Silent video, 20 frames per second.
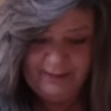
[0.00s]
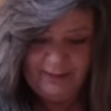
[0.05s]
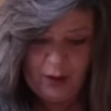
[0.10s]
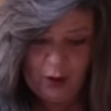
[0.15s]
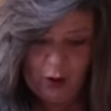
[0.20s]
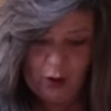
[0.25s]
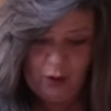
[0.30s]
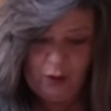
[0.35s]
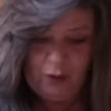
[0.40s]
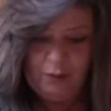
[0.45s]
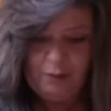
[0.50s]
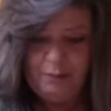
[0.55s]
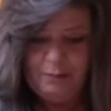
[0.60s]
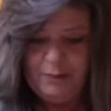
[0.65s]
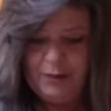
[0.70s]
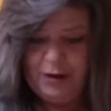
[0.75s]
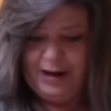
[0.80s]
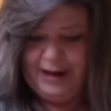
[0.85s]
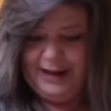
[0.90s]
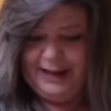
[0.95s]
Oh
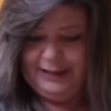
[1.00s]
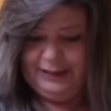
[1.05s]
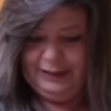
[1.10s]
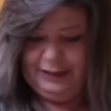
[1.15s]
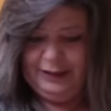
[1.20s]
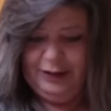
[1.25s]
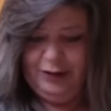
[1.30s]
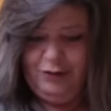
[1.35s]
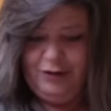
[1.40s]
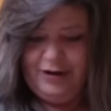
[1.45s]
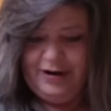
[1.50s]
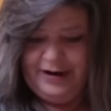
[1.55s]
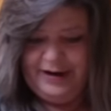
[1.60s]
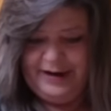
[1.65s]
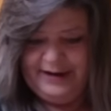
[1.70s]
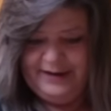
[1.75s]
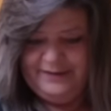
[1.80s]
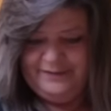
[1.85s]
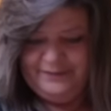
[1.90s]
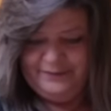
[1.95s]
my lord
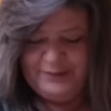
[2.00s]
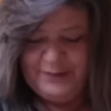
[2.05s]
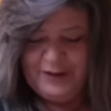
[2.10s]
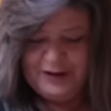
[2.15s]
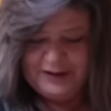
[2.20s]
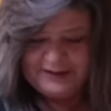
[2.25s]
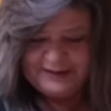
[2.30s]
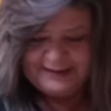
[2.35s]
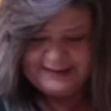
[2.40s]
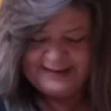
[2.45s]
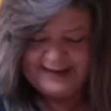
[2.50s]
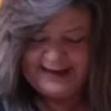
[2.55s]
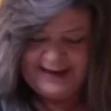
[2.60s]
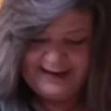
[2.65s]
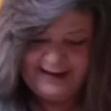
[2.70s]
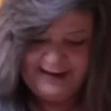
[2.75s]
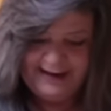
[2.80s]
have mercy.